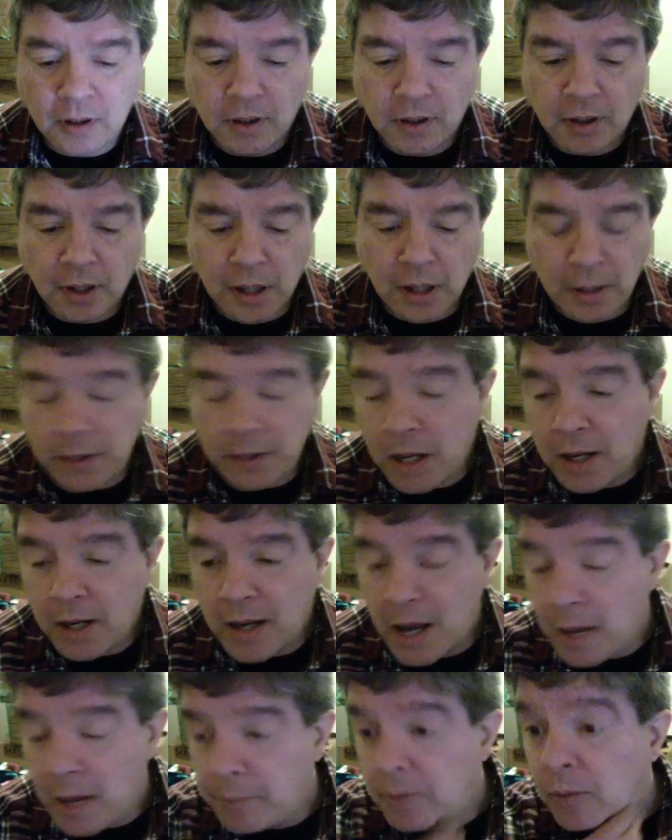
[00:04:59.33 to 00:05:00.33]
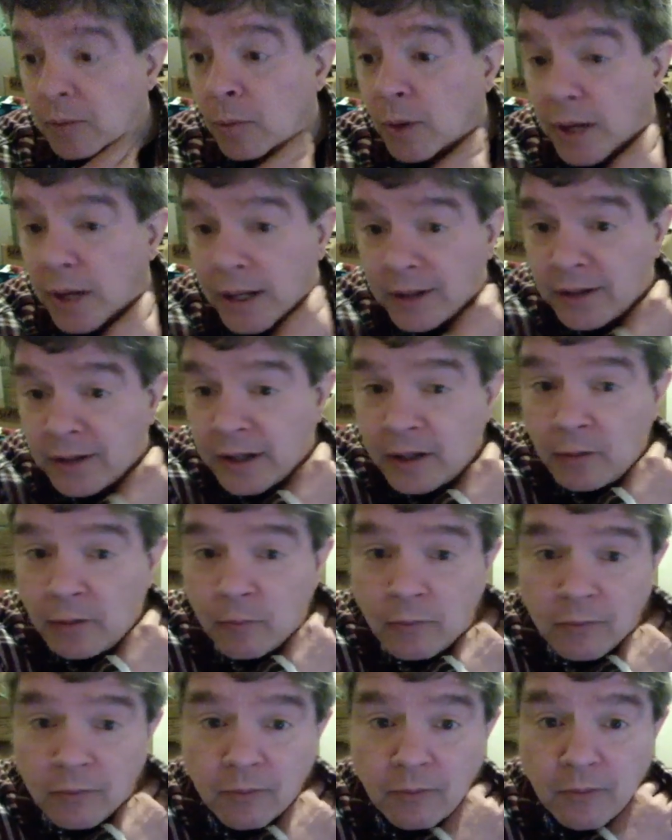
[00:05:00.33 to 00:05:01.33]
I'm not happy with what I did
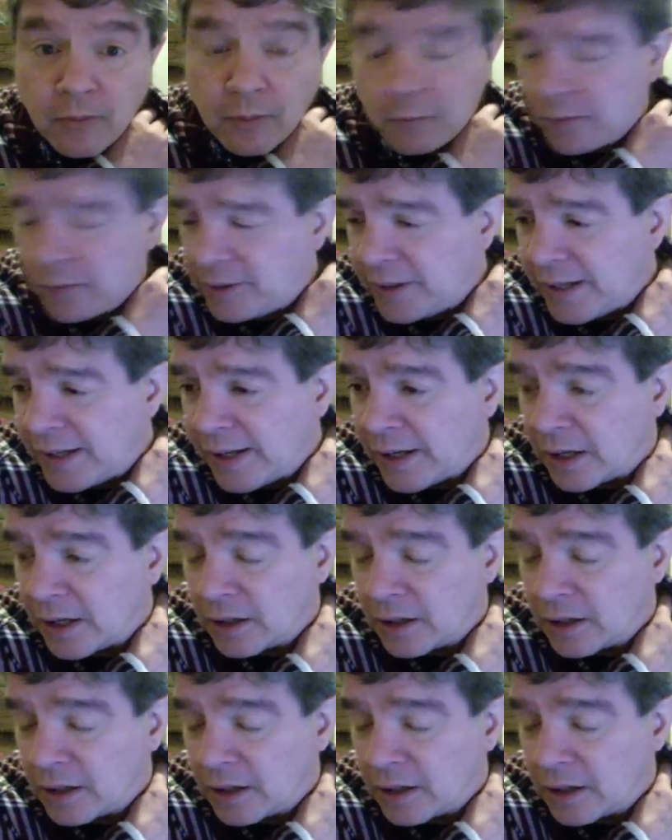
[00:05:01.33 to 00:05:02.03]
with the